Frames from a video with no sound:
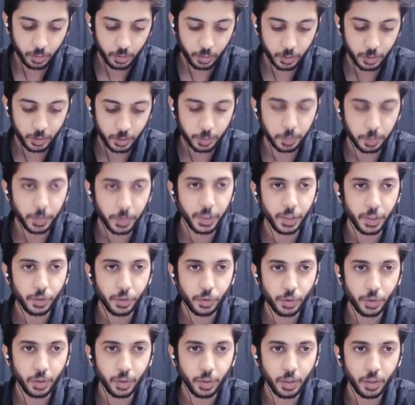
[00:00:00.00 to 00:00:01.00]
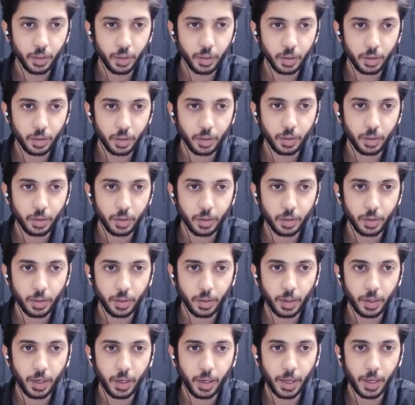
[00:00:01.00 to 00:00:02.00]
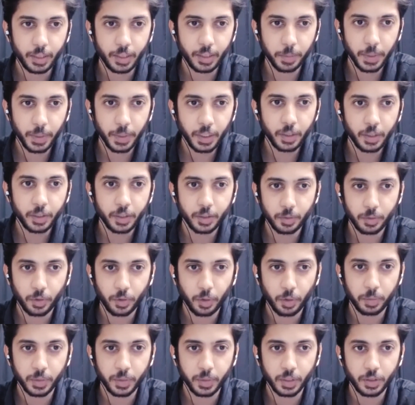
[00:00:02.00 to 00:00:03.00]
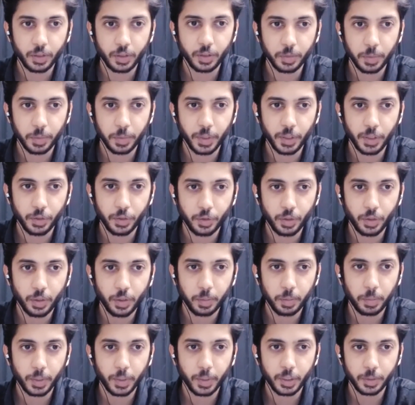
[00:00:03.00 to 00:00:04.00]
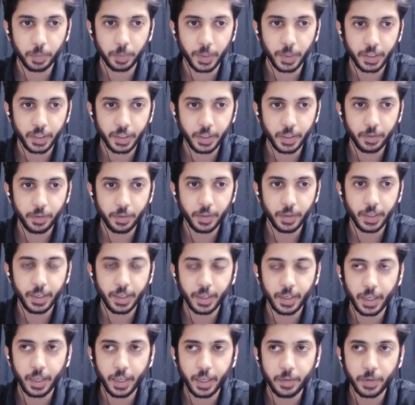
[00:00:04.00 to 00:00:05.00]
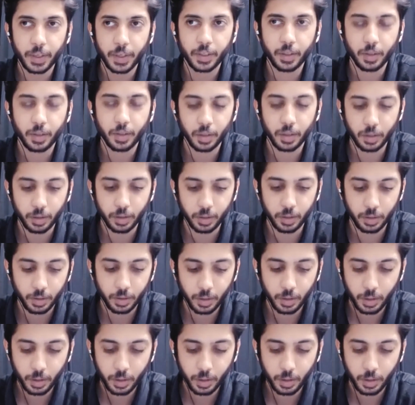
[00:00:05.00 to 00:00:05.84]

spiritual aspect, from this spiritual perspective in life. And